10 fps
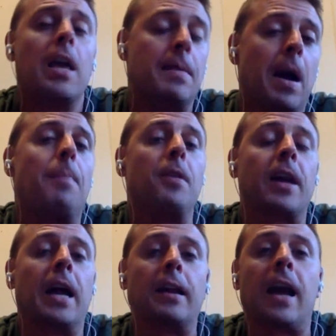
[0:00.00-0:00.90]
he might be the
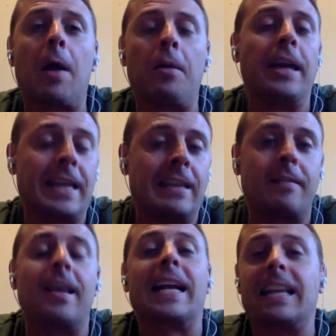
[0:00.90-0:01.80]
kind of guy where they
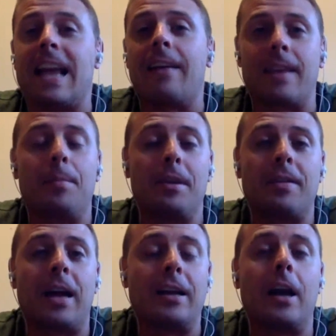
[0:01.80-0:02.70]
second guess him and
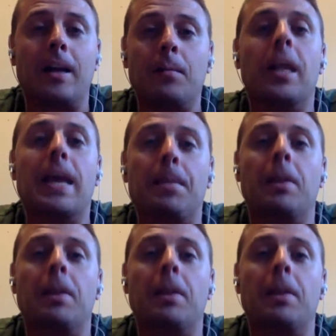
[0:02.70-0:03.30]
decide to cut him late.